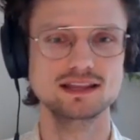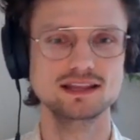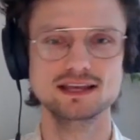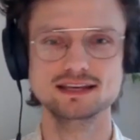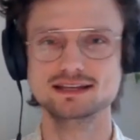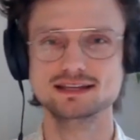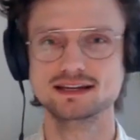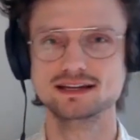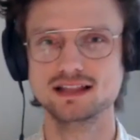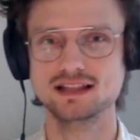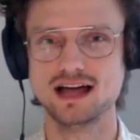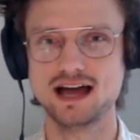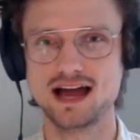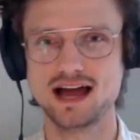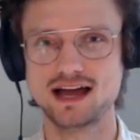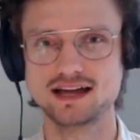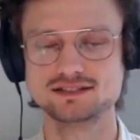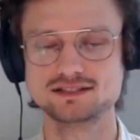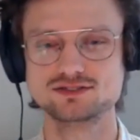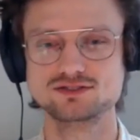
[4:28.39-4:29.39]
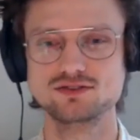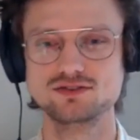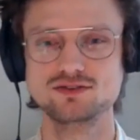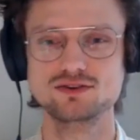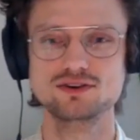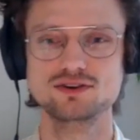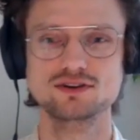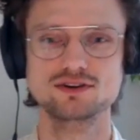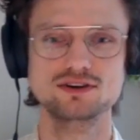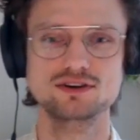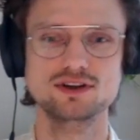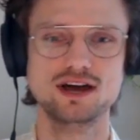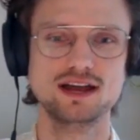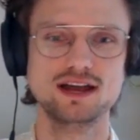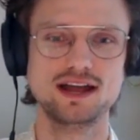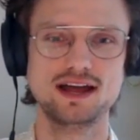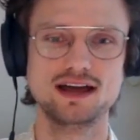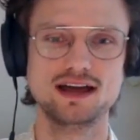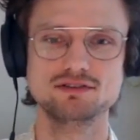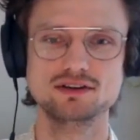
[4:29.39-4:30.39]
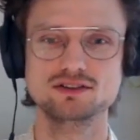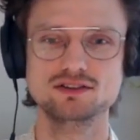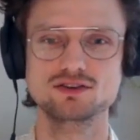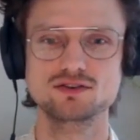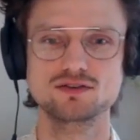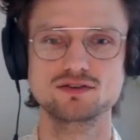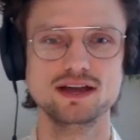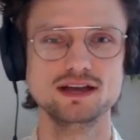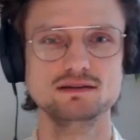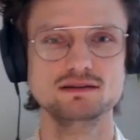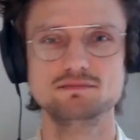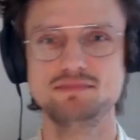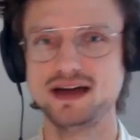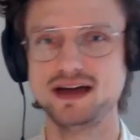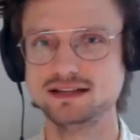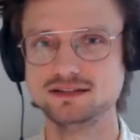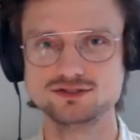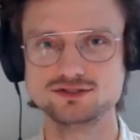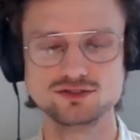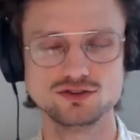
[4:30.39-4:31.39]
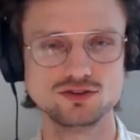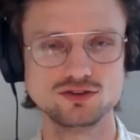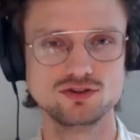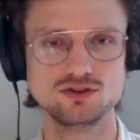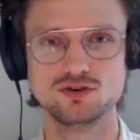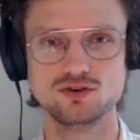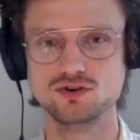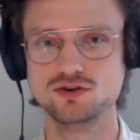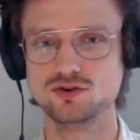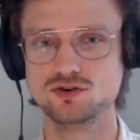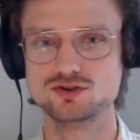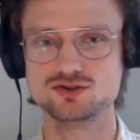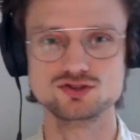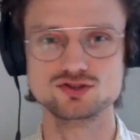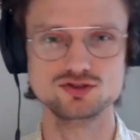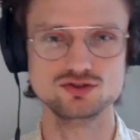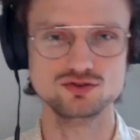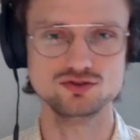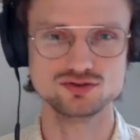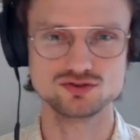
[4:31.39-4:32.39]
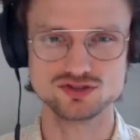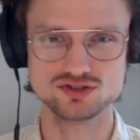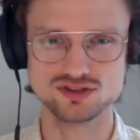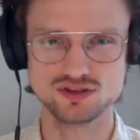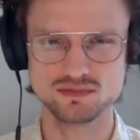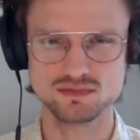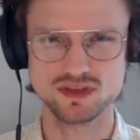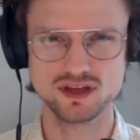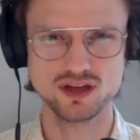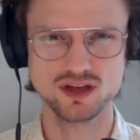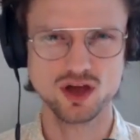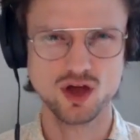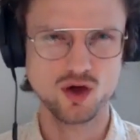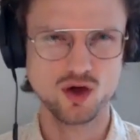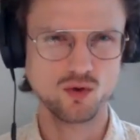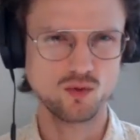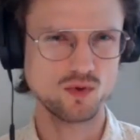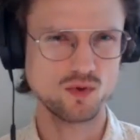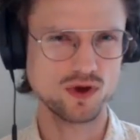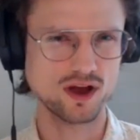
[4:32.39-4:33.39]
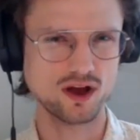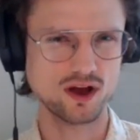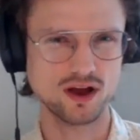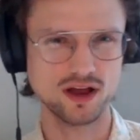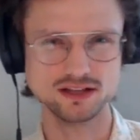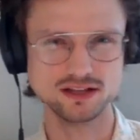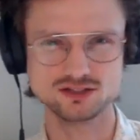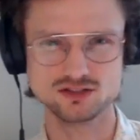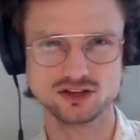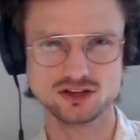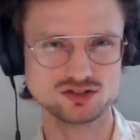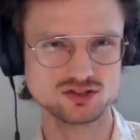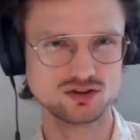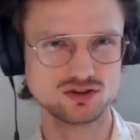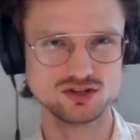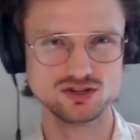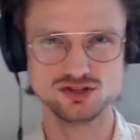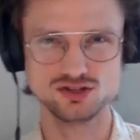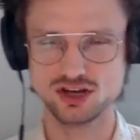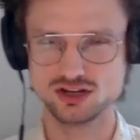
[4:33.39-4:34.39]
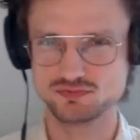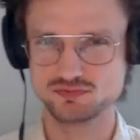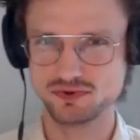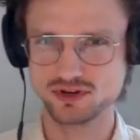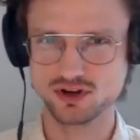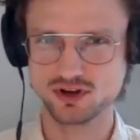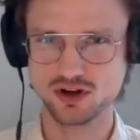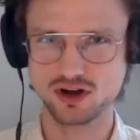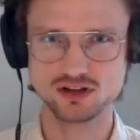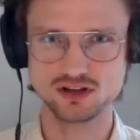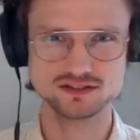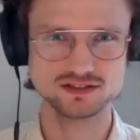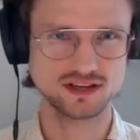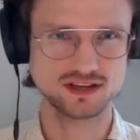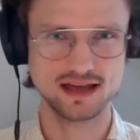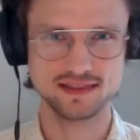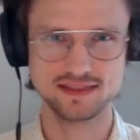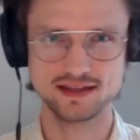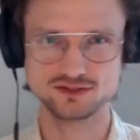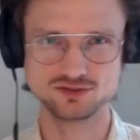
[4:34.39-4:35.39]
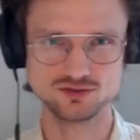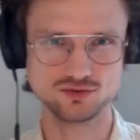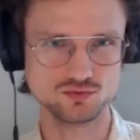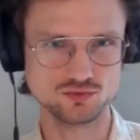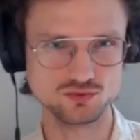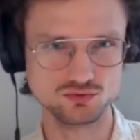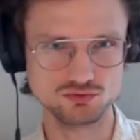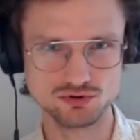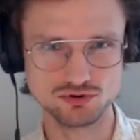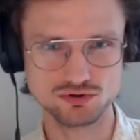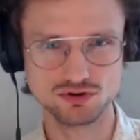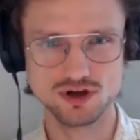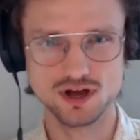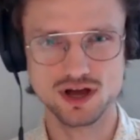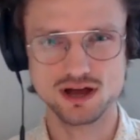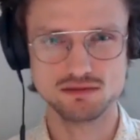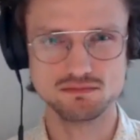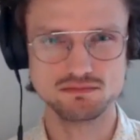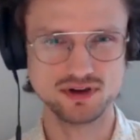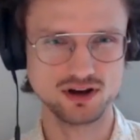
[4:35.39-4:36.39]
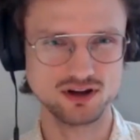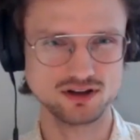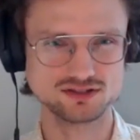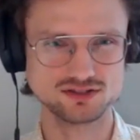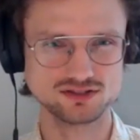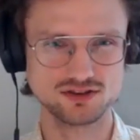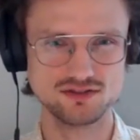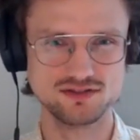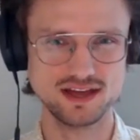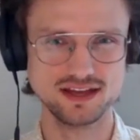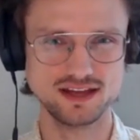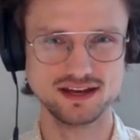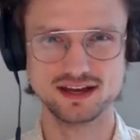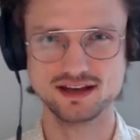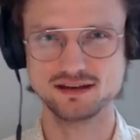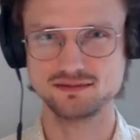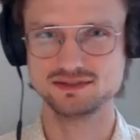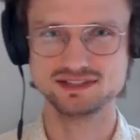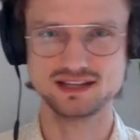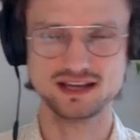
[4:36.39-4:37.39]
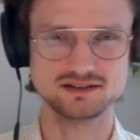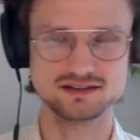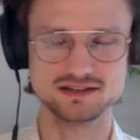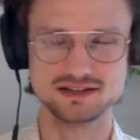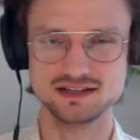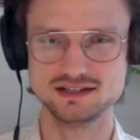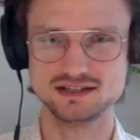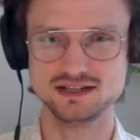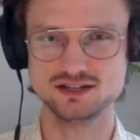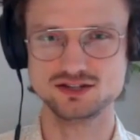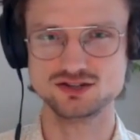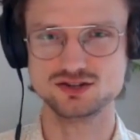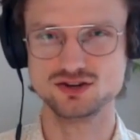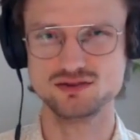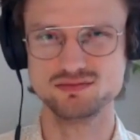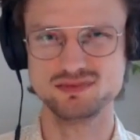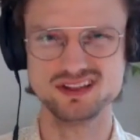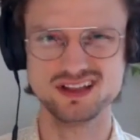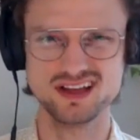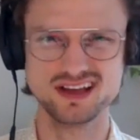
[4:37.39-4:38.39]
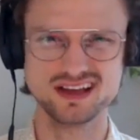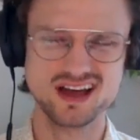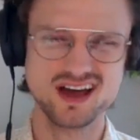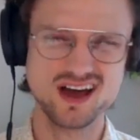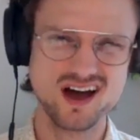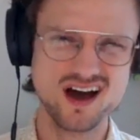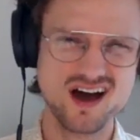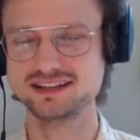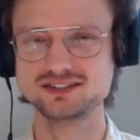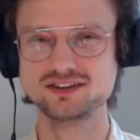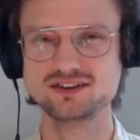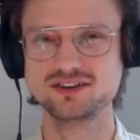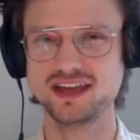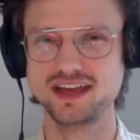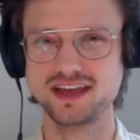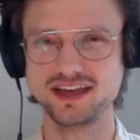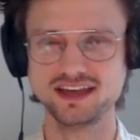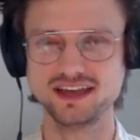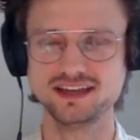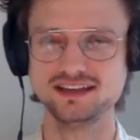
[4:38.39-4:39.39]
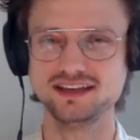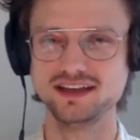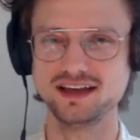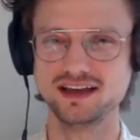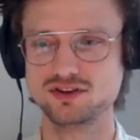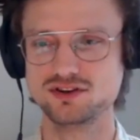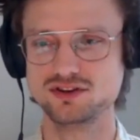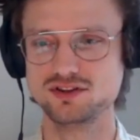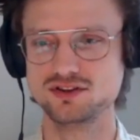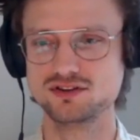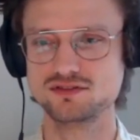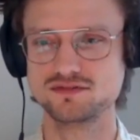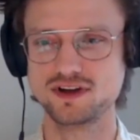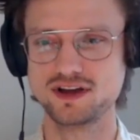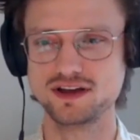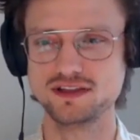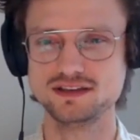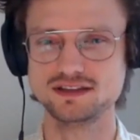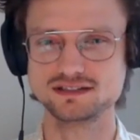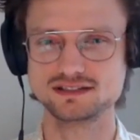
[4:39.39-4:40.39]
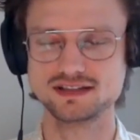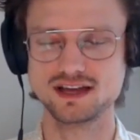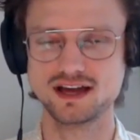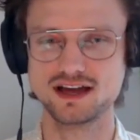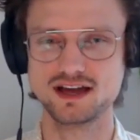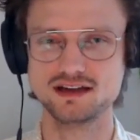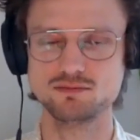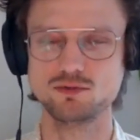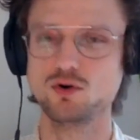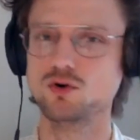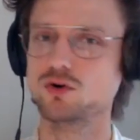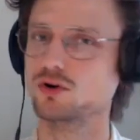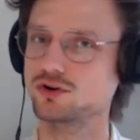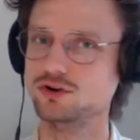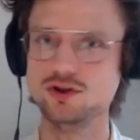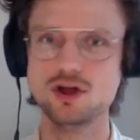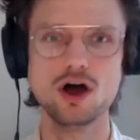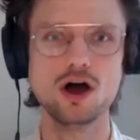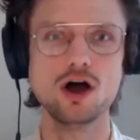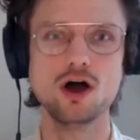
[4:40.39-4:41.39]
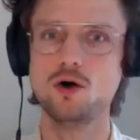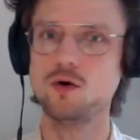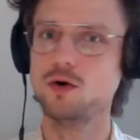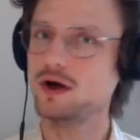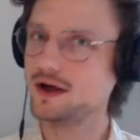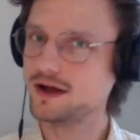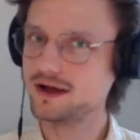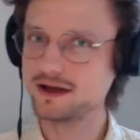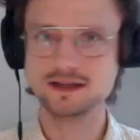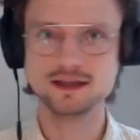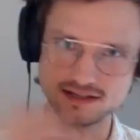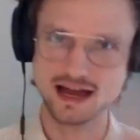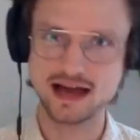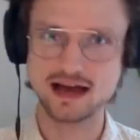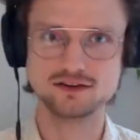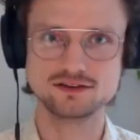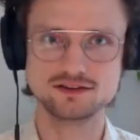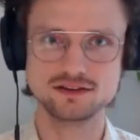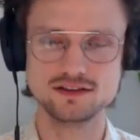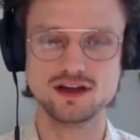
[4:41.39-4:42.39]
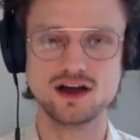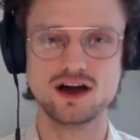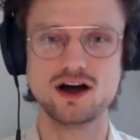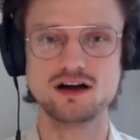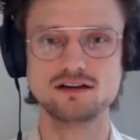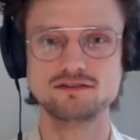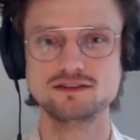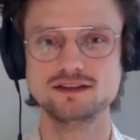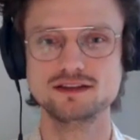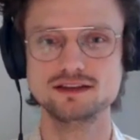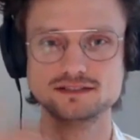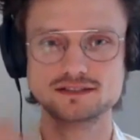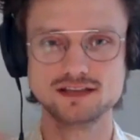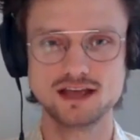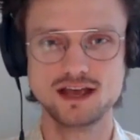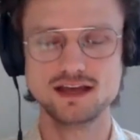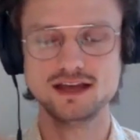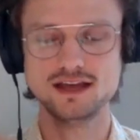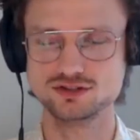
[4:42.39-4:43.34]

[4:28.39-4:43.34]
late to mm-hmm. class or not yeah. having the right pencil or shoes or something right. where it's also a judgment call to, yeah that's a rule but also then it comes down to the teacher to be like it's okay you're you're fine this time or no down to the office yeah.